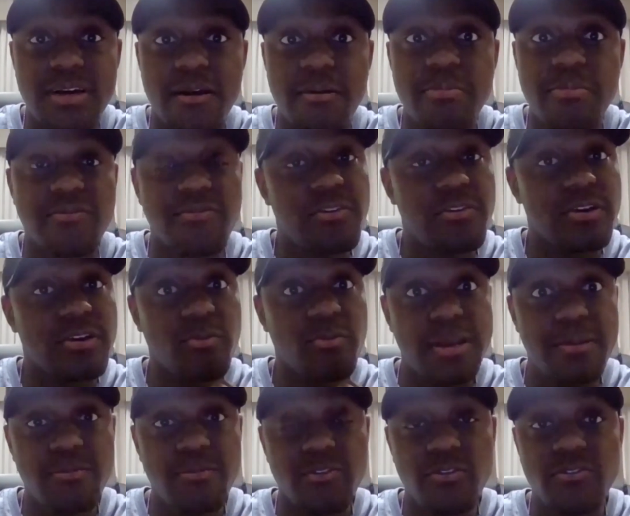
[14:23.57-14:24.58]
I prefer
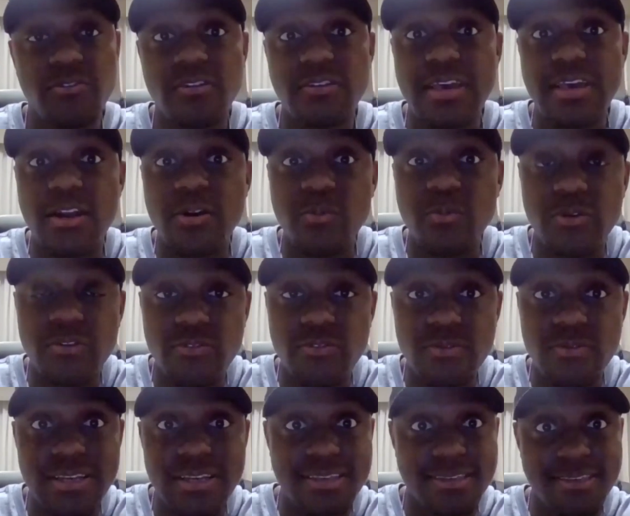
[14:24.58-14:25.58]
grape juice because I don't want you
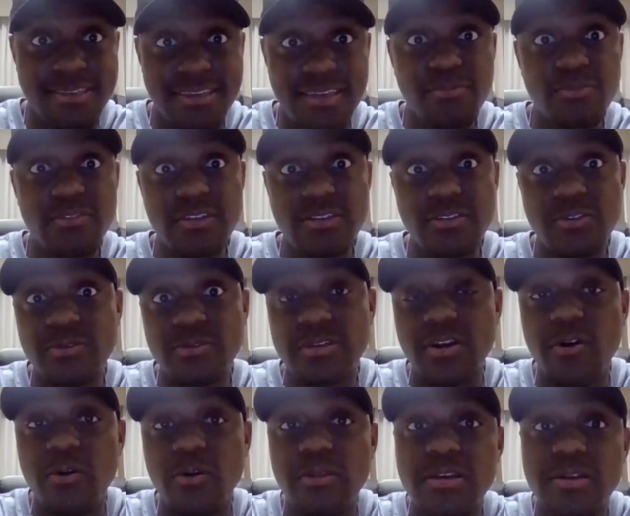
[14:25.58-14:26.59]
to get tipsy doing
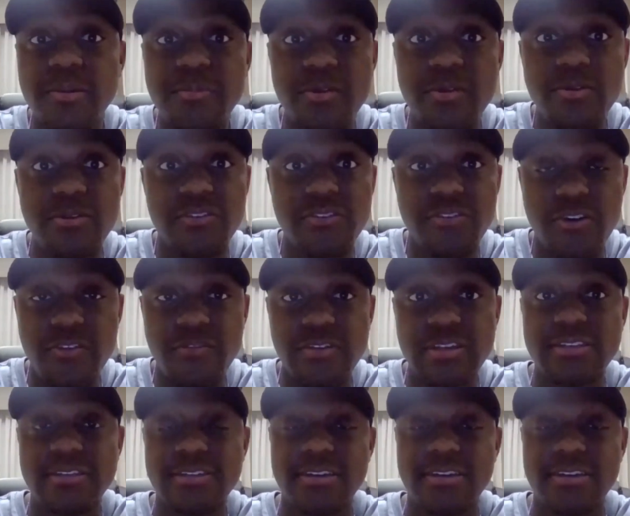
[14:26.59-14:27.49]
Holy Communion service.